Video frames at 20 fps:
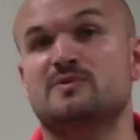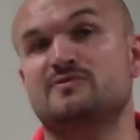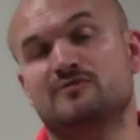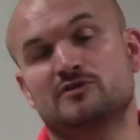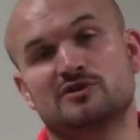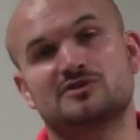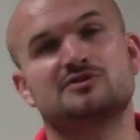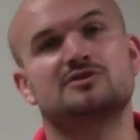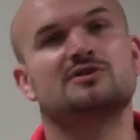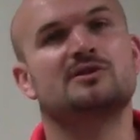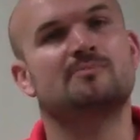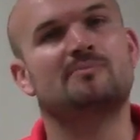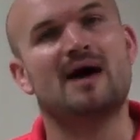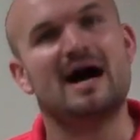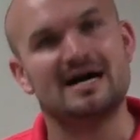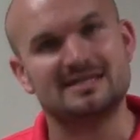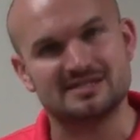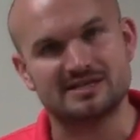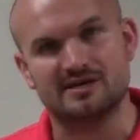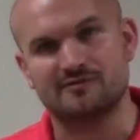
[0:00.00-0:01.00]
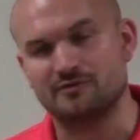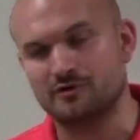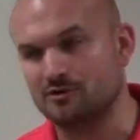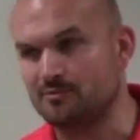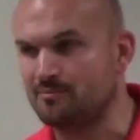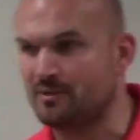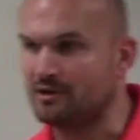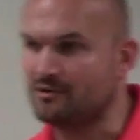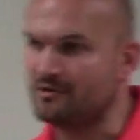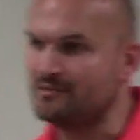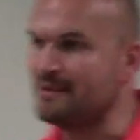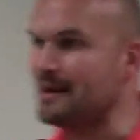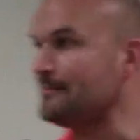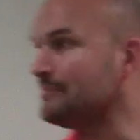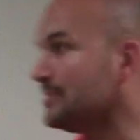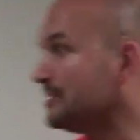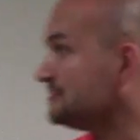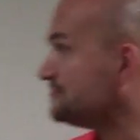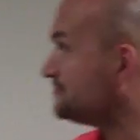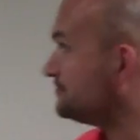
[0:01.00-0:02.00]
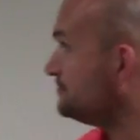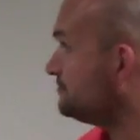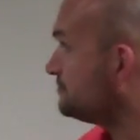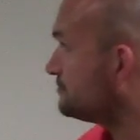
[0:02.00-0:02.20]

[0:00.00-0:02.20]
refer to the positive root. But remember,